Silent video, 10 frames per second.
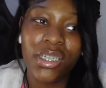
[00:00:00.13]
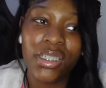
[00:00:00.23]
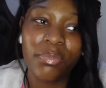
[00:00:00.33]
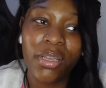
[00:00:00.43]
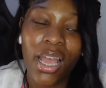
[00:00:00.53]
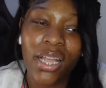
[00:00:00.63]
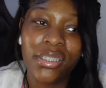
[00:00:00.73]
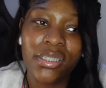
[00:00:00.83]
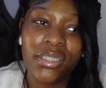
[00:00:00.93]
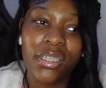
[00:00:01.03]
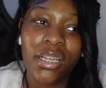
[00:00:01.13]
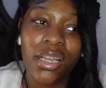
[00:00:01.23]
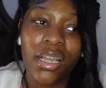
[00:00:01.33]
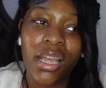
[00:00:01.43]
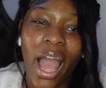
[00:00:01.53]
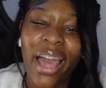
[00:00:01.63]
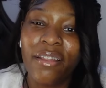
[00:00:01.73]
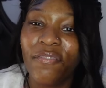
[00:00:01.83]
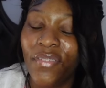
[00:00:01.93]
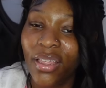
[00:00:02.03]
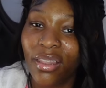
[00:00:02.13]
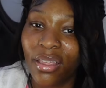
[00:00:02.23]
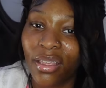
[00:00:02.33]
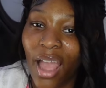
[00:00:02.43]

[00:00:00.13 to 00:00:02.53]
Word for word: kissed me. I just, I didn't feel it.